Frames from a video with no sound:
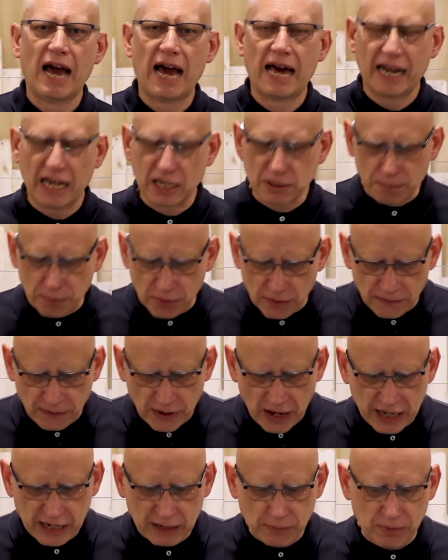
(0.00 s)
and has
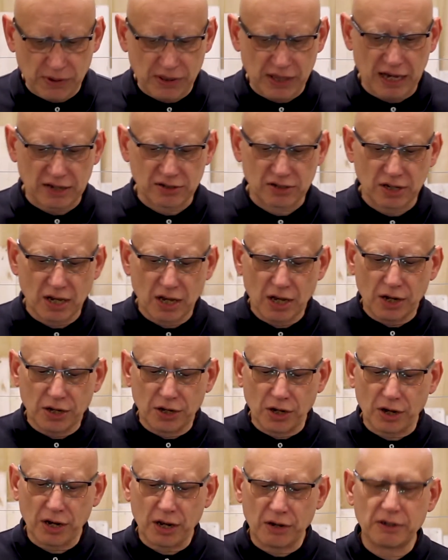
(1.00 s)
provided with us,
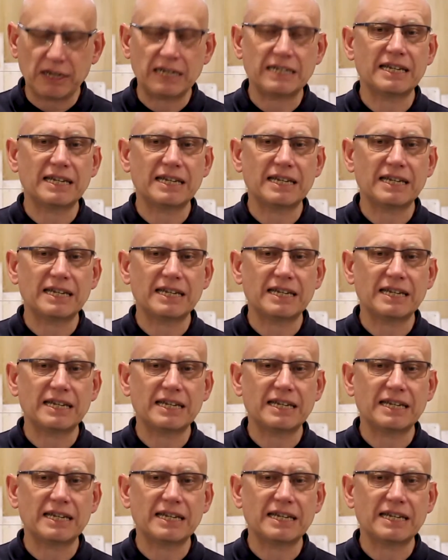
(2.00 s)
not only